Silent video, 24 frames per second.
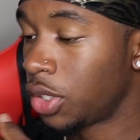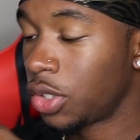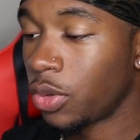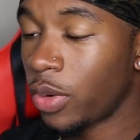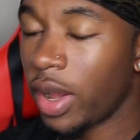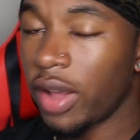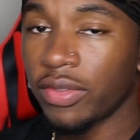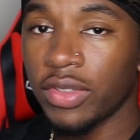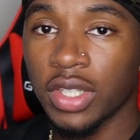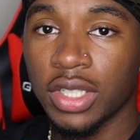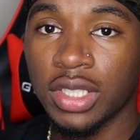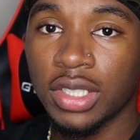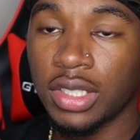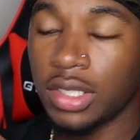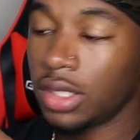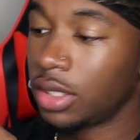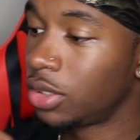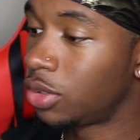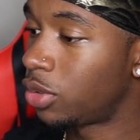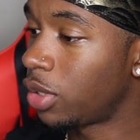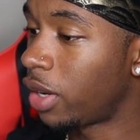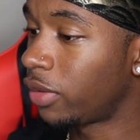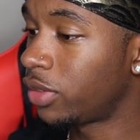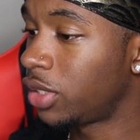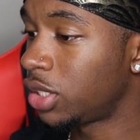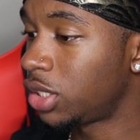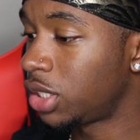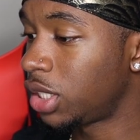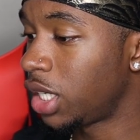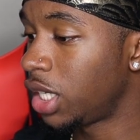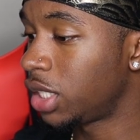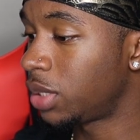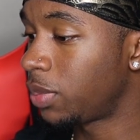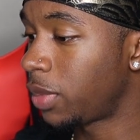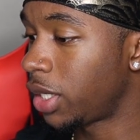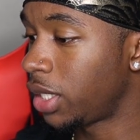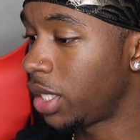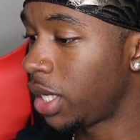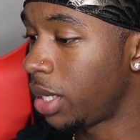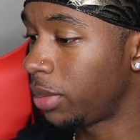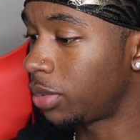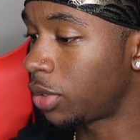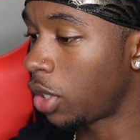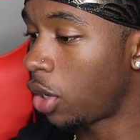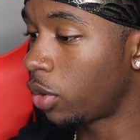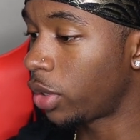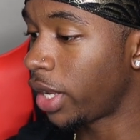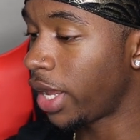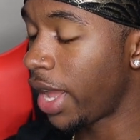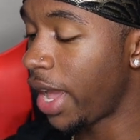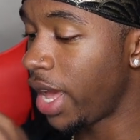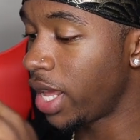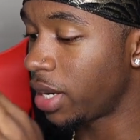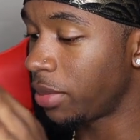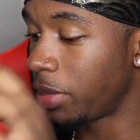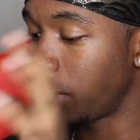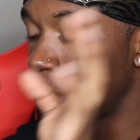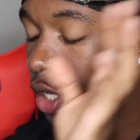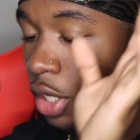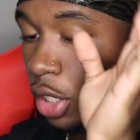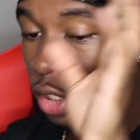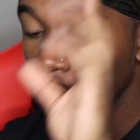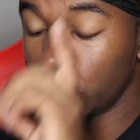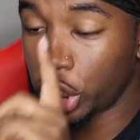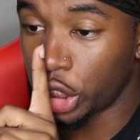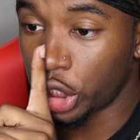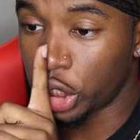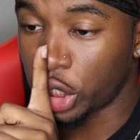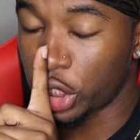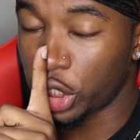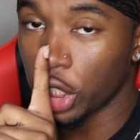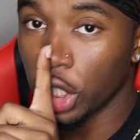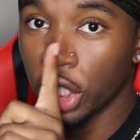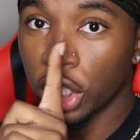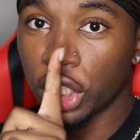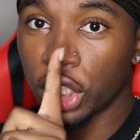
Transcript: Do I have to do I have to change my name? Oh, they added me. Shh.